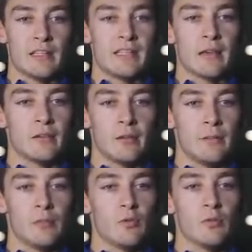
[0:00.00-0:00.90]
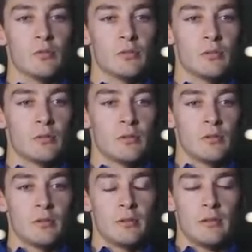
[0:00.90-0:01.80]
a second, I'm in the wall.
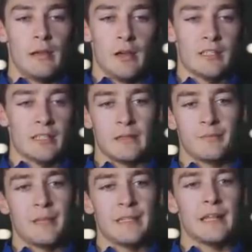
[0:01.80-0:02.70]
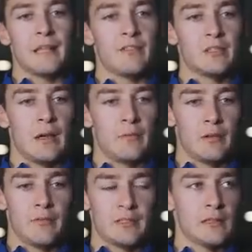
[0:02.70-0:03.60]
And I was in P10 at the time.
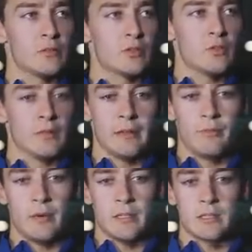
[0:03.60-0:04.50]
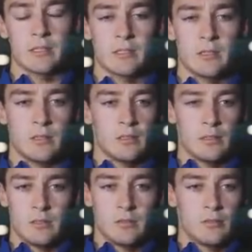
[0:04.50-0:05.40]
We'd obviously not scored any points.
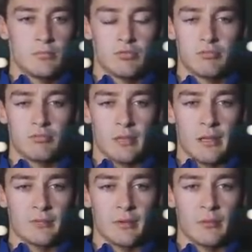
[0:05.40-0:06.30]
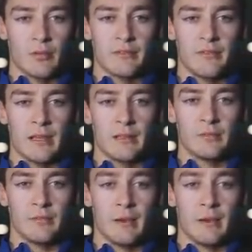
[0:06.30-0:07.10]
Yeah, I was pretty mortified with